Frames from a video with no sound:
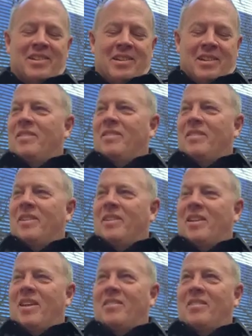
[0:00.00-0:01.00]
Mm-hmm.
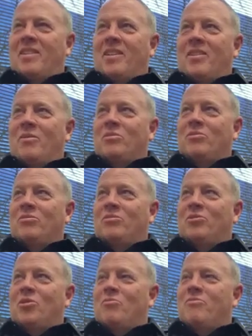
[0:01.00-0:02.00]
Uh, I think I was
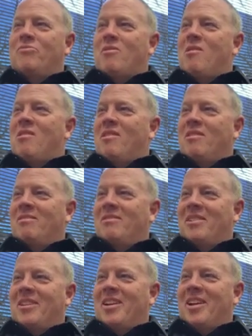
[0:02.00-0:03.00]
too fun
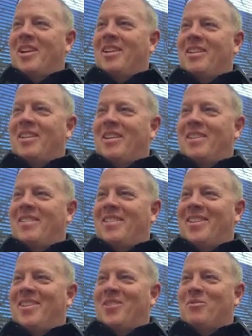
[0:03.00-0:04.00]
a kid. I,
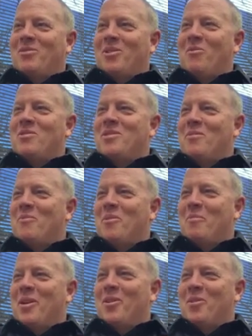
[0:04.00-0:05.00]
you know, there was always
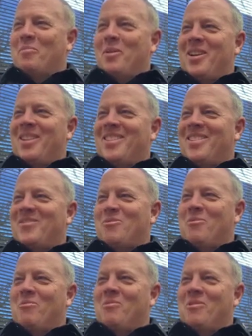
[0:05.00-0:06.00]
somewhere better to be than oh,
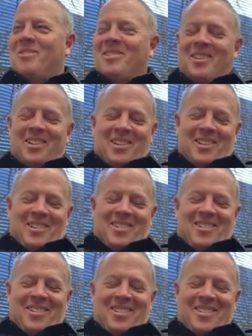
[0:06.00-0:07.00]
school. And
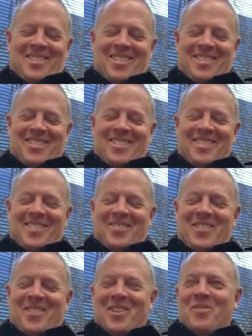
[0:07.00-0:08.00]

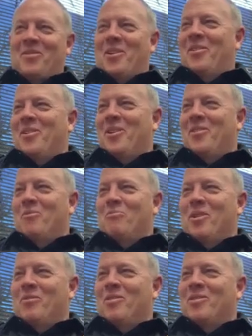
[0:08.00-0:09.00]
you, you live around here, the
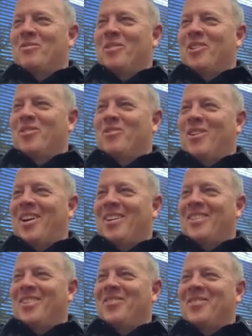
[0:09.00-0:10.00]
river is very
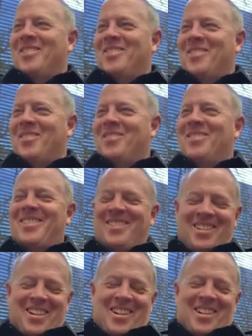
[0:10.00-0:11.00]
attractive. Oh, and so,
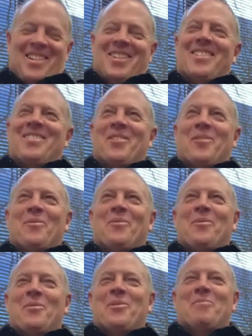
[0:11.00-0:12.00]
so
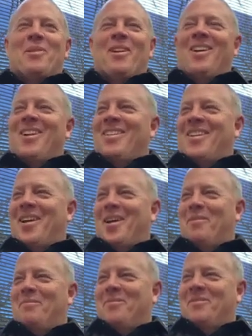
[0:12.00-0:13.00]
we spent a lot of
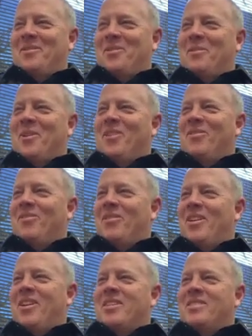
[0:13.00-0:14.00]
time doing other
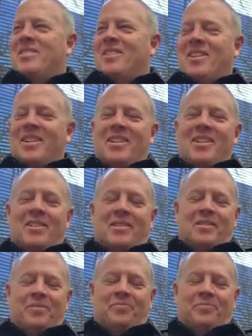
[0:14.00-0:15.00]
things.
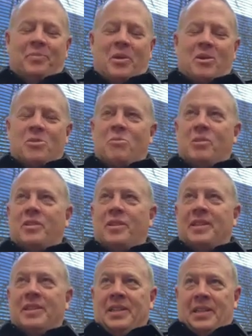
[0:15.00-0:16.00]

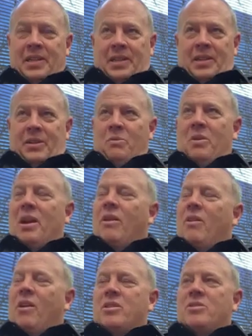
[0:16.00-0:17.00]
Consequently, when I
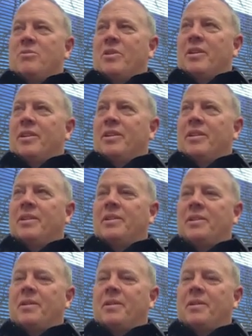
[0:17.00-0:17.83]
graduated,